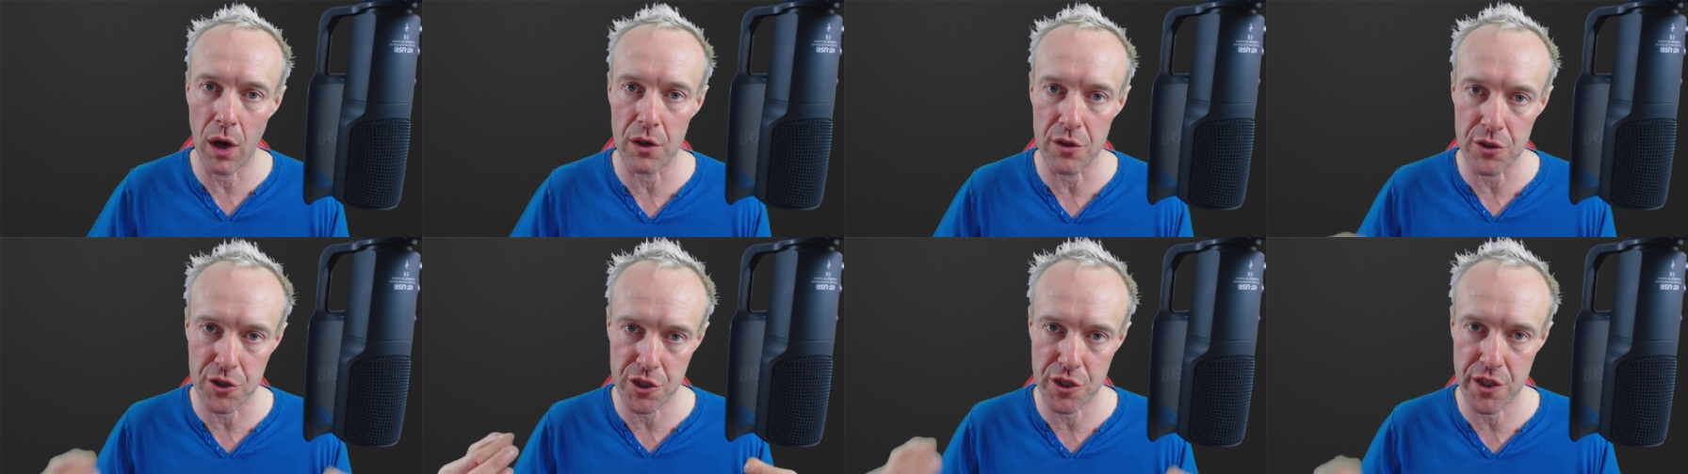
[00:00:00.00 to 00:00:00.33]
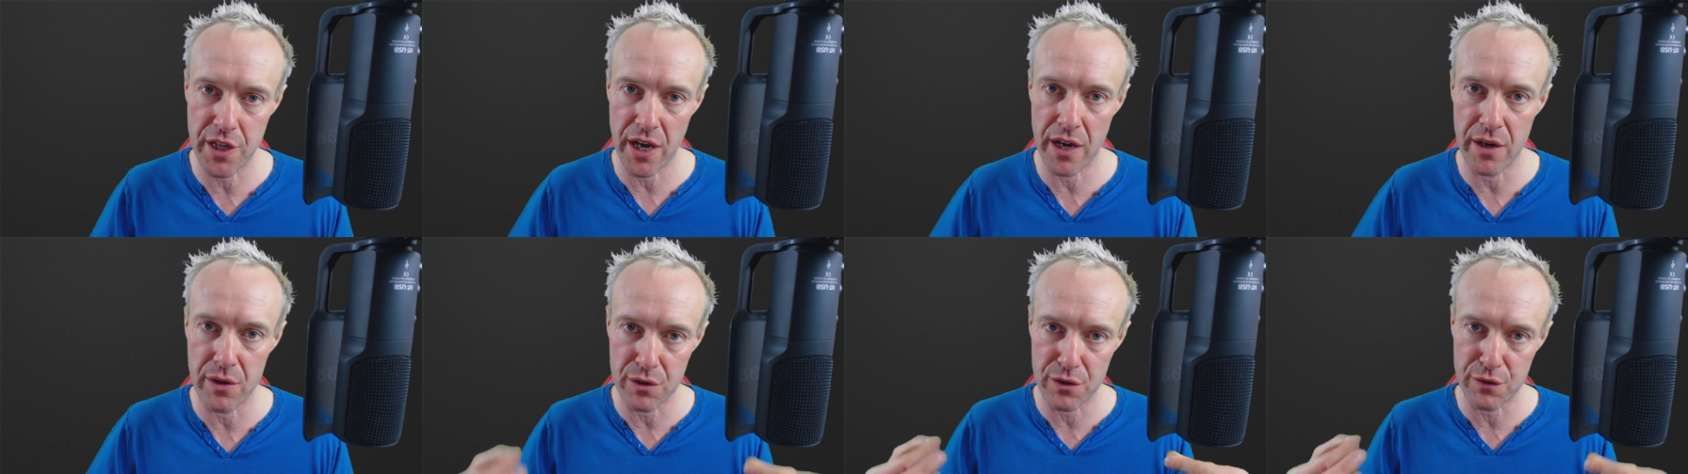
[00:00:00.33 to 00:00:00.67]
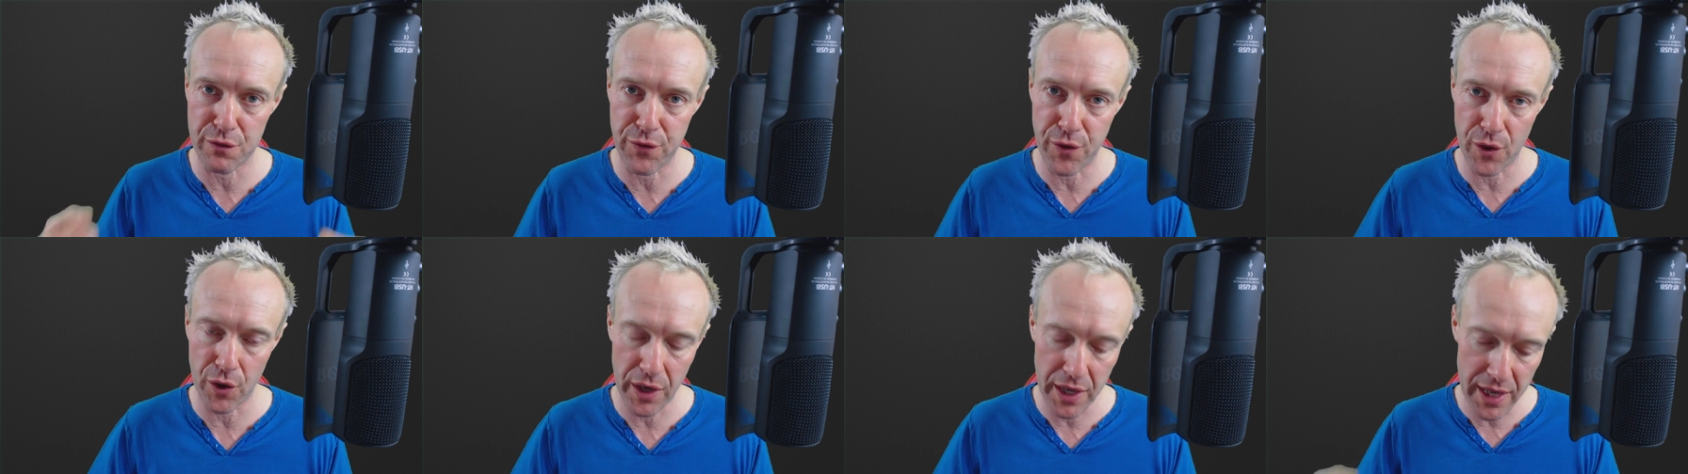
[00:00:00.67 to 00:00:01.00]
watched
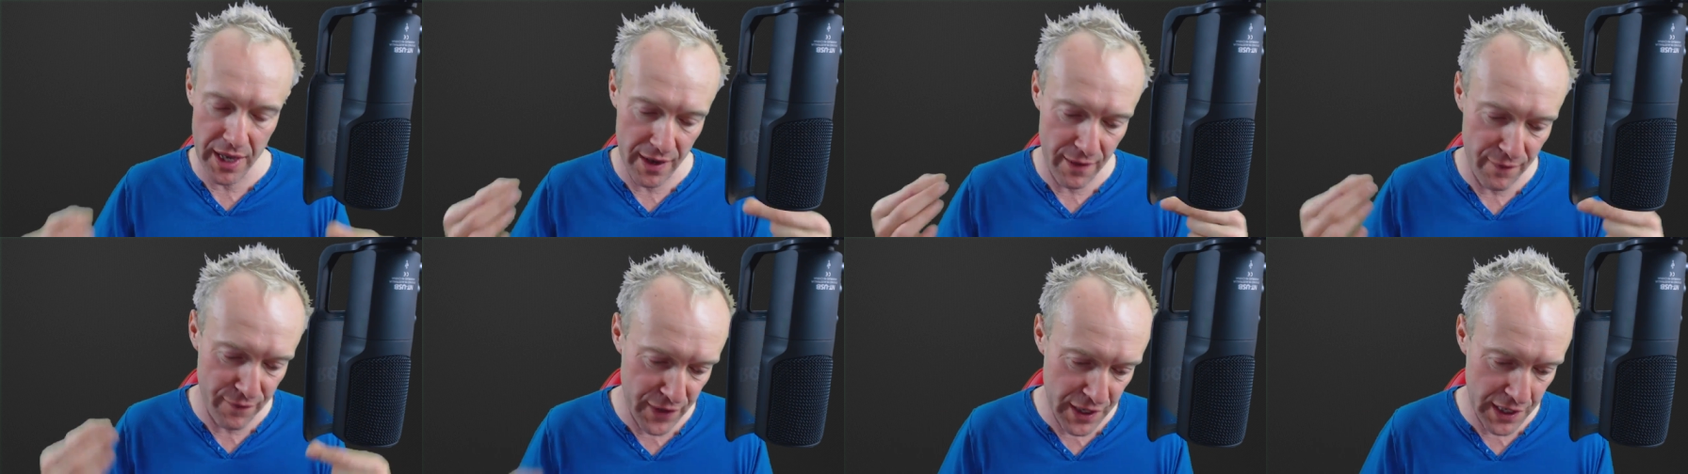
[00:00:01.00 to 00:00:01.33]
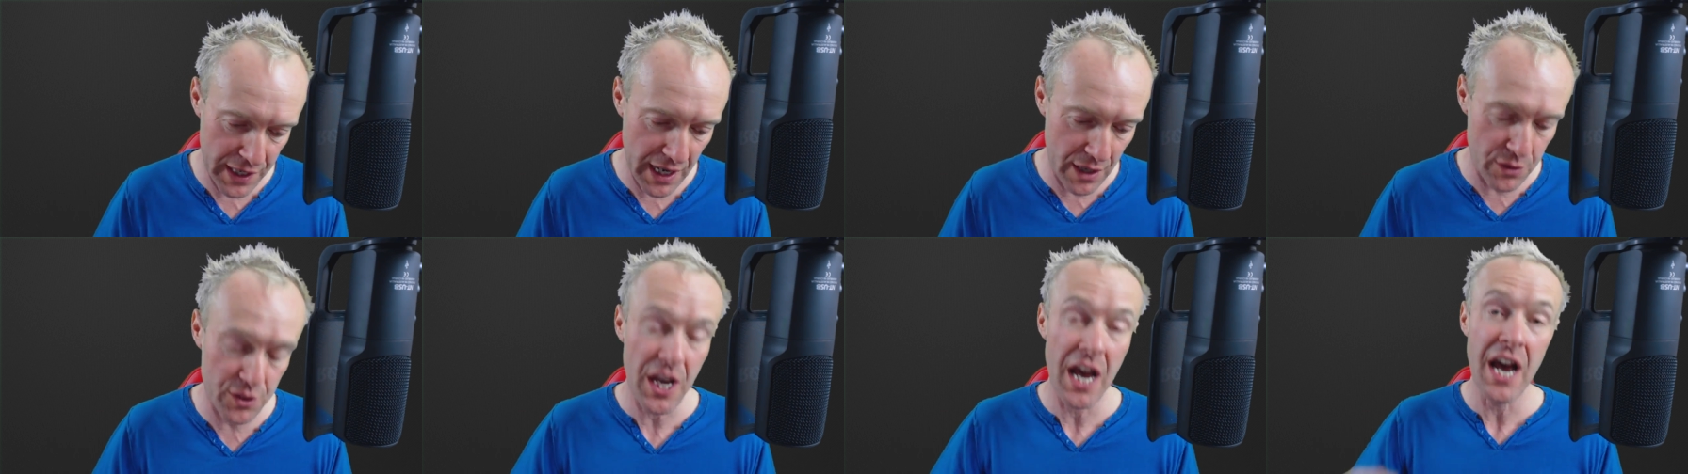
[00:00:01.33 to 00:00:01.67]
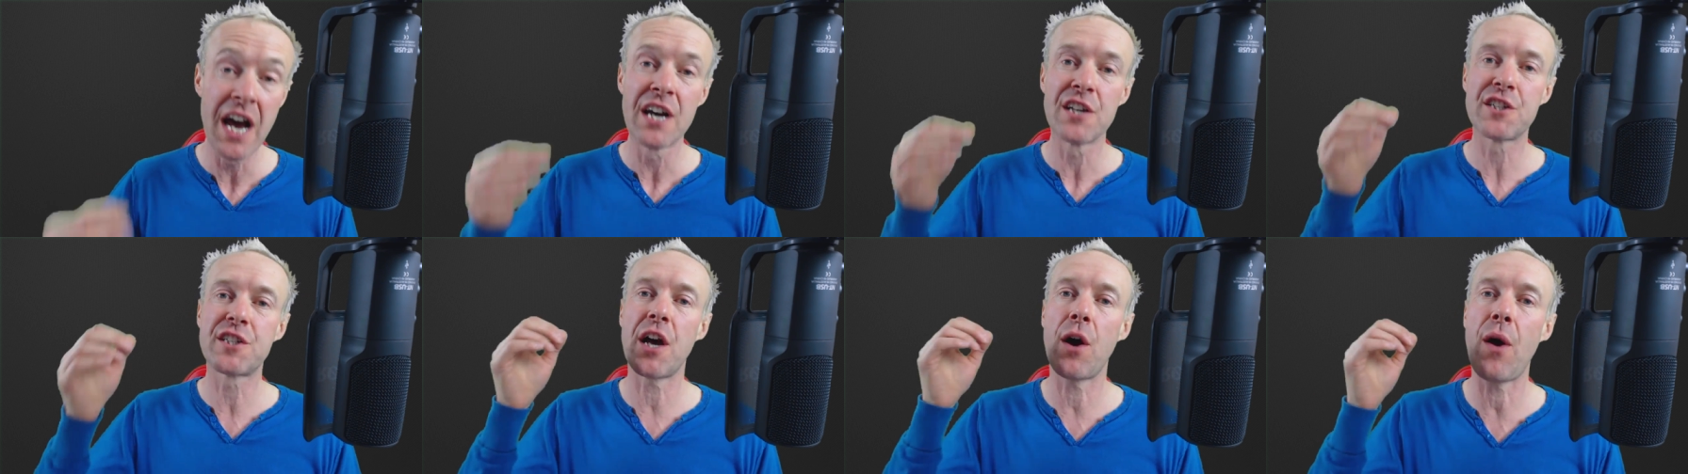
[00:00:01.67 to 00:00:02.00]
those fucking
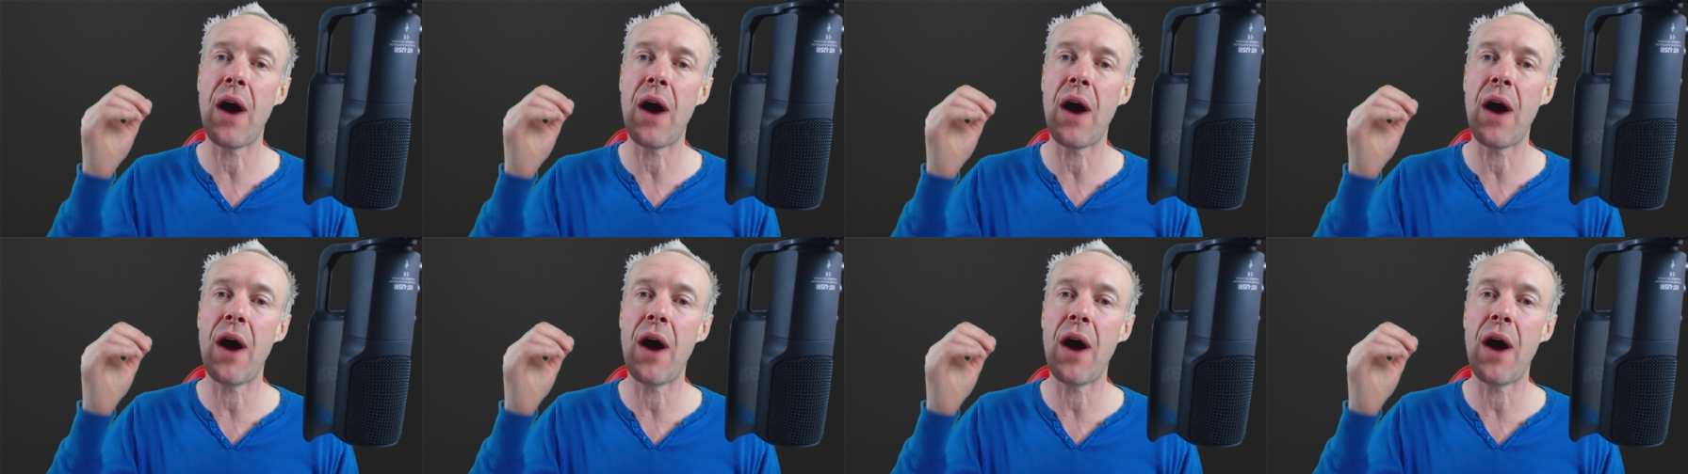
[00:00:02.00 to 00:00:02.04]
videos.